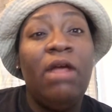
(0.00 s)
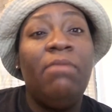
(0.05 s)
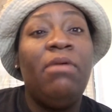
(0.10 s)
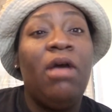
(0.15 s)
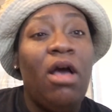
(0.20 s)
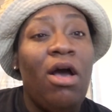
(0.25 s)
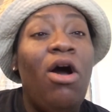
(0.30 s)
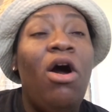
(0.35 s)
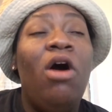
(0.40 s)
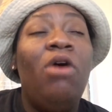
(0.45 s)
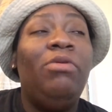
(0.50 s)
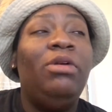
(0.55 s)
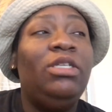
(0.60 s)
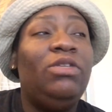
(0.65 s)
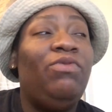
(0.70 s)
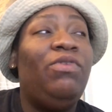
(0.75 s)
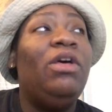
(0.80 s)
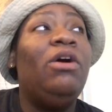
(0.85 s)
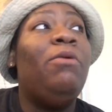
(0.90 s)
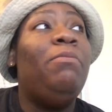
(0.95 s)

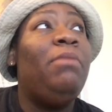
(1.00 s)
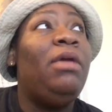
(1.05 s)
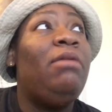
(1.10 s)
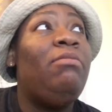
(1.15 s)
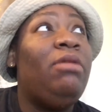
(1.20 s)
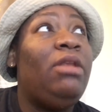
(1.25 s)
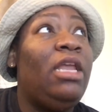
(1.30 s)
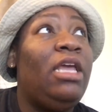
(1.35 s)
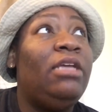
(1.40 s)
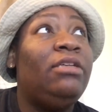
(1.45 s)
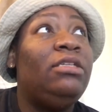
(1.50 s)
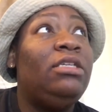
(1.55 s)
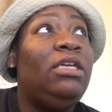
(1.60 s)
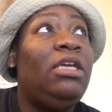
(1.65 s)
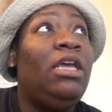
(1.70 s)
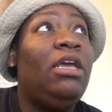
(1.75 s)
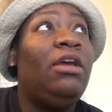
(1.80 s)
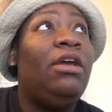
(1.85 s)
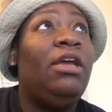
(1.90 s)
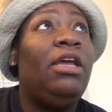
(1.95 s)
always felt maybe Nancy
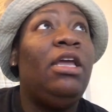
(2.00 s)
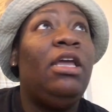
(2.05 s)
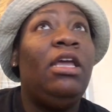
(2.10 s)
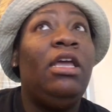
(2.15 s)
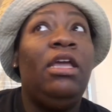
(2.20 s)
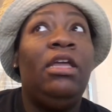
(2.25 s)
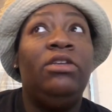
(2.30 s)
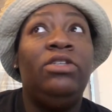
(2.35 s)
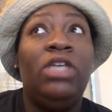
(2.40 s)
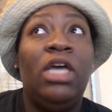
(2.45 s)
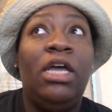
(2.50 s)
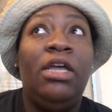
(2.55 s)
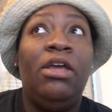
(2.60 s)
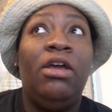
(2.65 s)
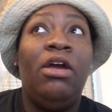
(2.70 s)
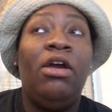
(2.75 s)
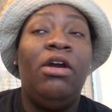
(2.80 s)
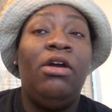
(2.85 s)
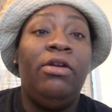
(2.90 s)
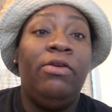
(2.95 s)
Kerrigan and
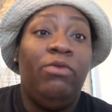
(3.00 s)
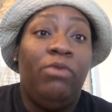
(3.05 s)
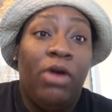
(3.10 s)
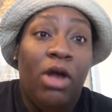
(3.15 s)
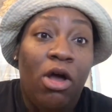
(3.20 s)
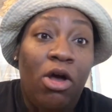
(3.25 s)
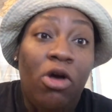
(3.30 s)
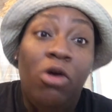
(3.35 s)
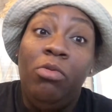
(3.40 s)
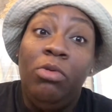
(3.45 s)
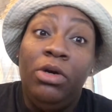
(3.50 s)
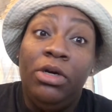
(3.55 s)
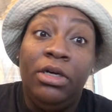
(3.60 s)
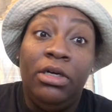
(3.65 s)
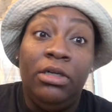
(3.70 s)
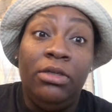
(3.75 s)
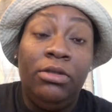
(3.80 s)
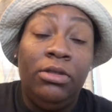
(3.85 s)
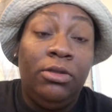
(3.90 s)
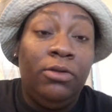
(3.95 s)
Tonya Harding were
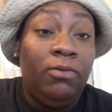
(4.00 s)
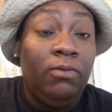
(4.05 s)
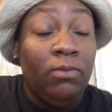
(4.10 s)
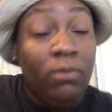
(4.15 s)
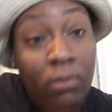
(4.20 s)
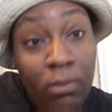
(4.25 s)
homegirls.